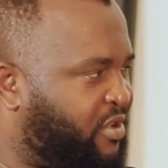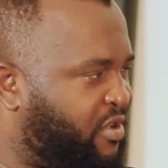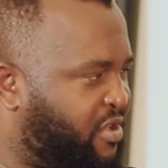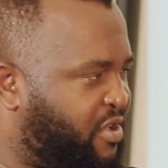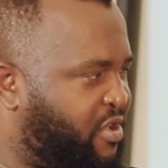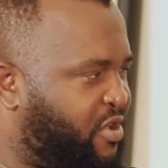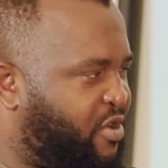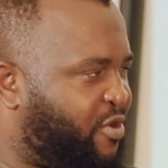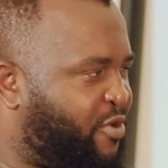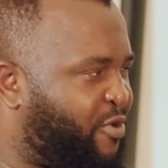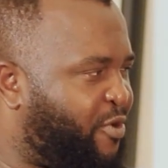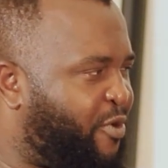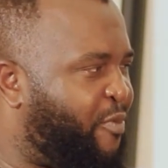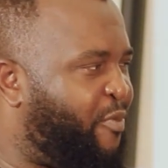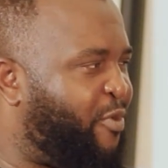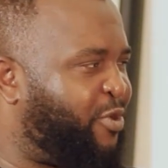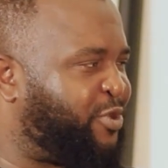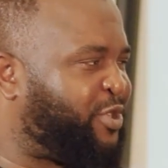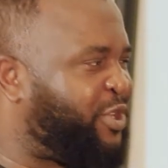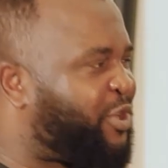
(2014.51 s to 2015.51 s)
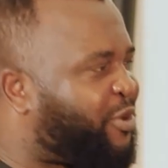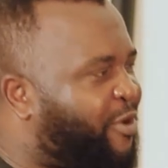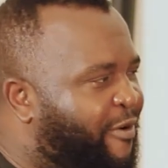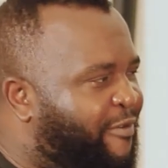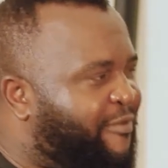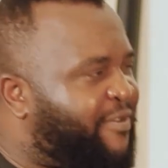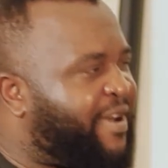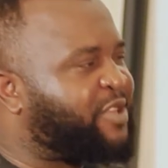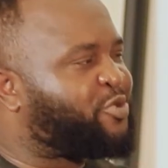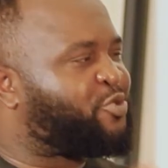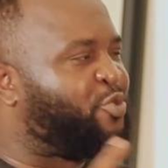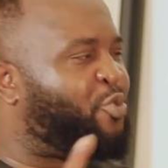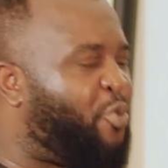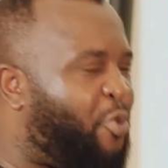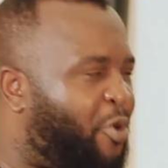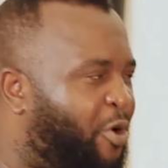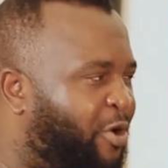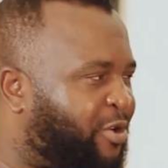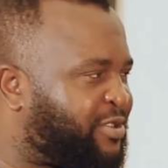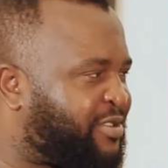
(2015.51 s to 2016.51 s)
Or must he convert to
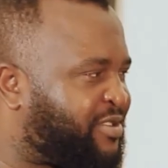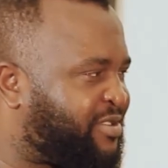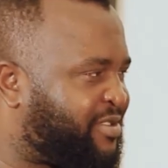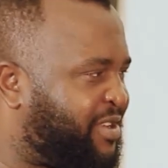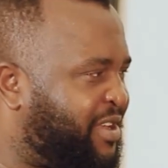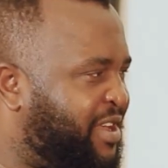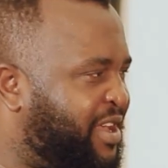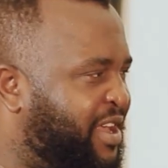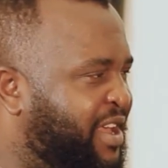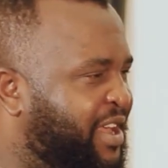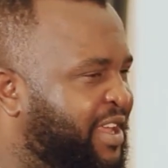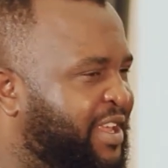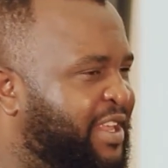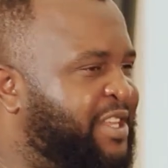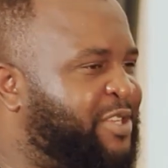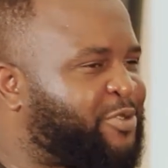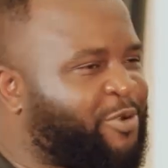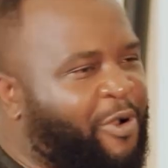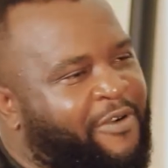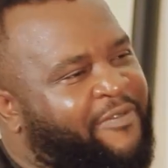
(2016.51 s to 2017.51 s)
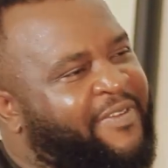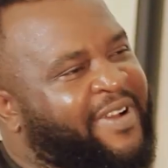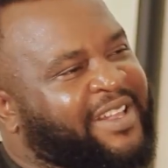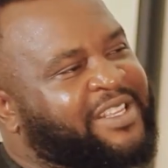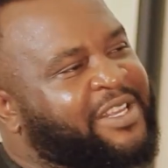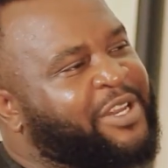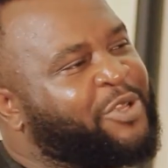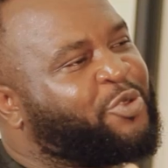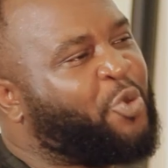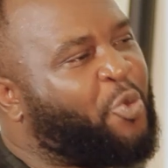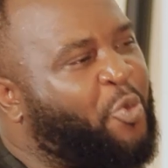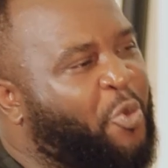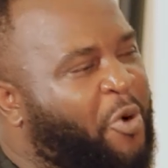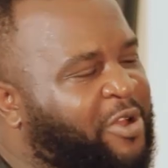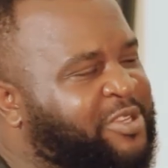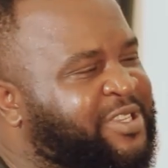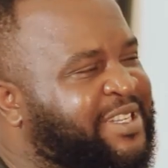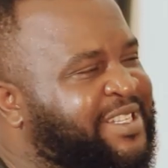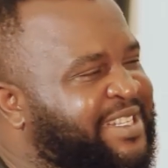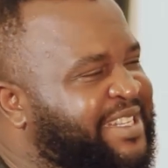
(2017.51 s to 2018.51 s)
words? Is converting it to words, is
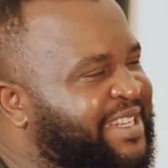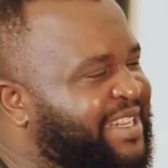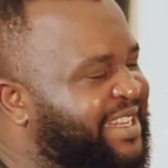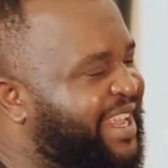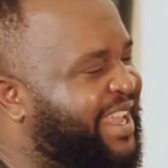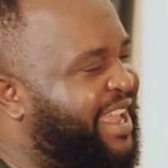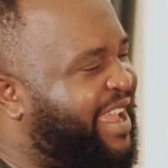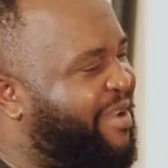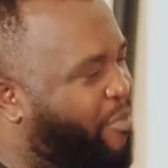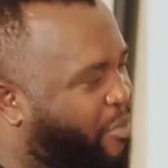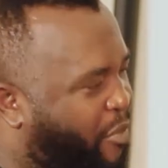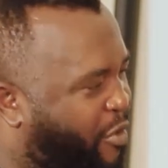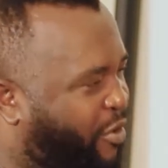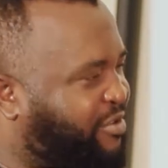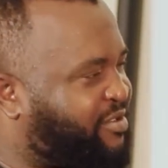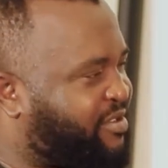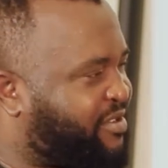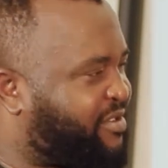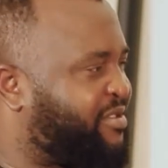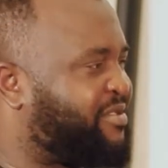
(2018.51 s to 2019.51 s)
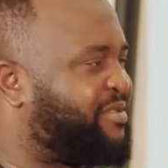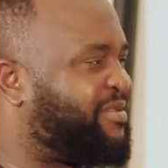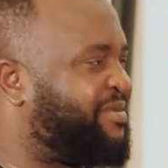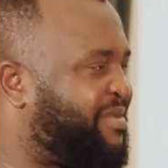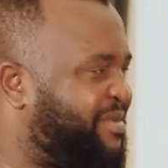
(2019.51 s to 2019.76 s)
he a must?